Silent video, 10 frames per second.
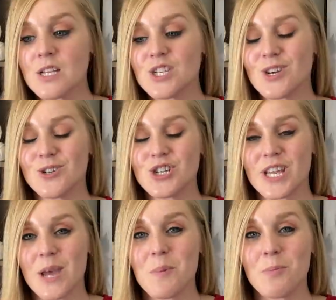So she
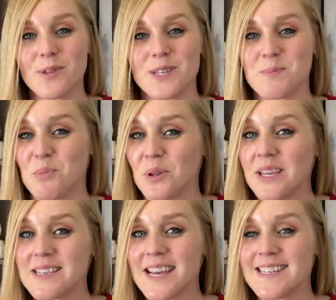came up with this
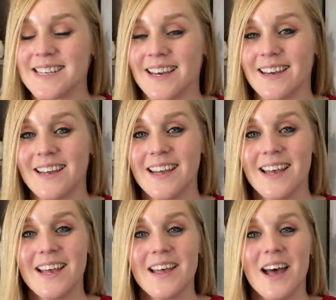brilliant idea
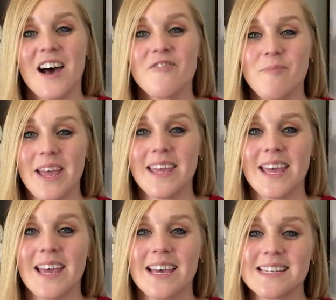of
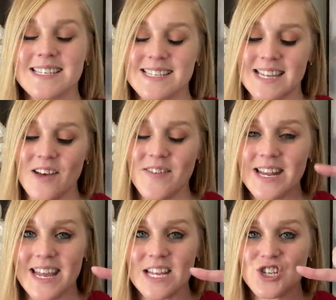making
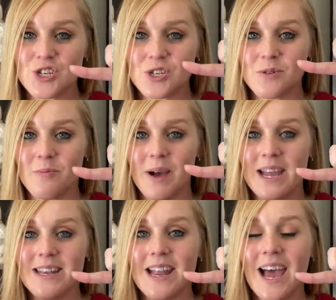seven inch
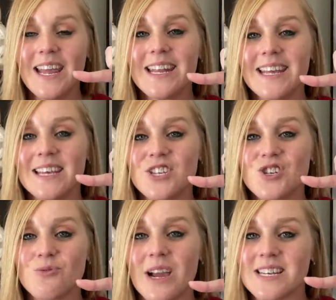by nine
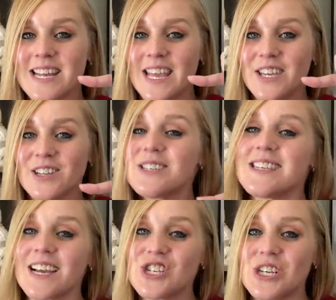inch rectangular
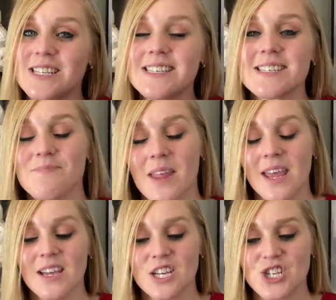sections
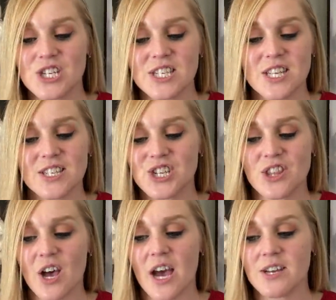because she she
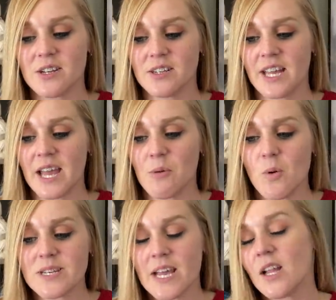thought okay it
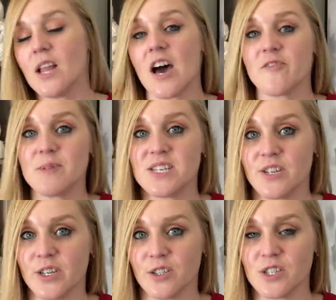won't take a lot of
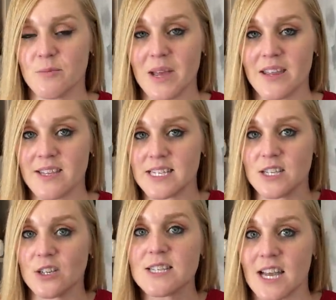material to make these
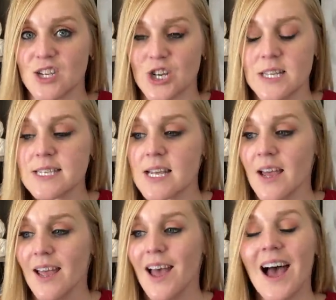little sections
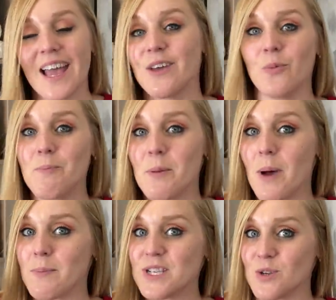i can whip them
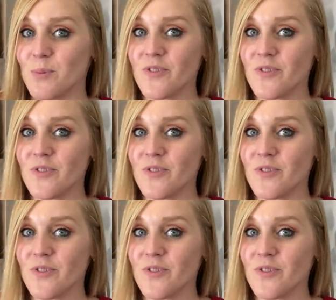up super